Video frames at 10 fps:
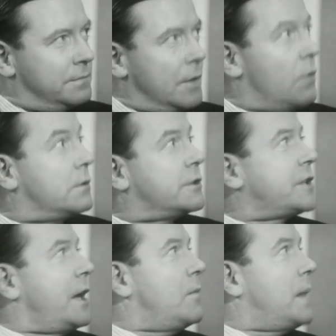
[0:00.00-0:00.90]
Oh,
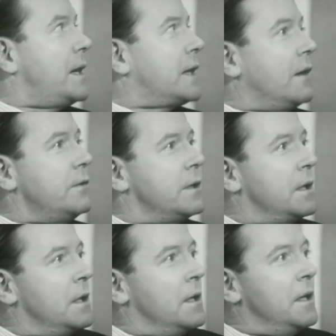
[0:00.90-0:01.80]
stay on my account,
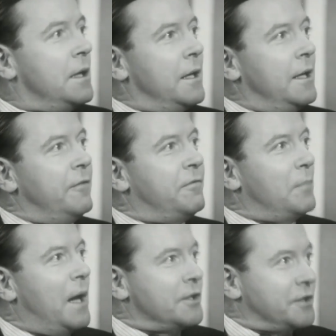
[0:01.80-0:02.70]

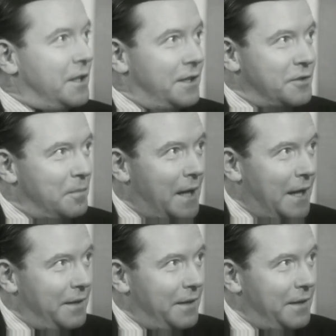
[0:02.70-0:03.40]
if Master doesn't mind.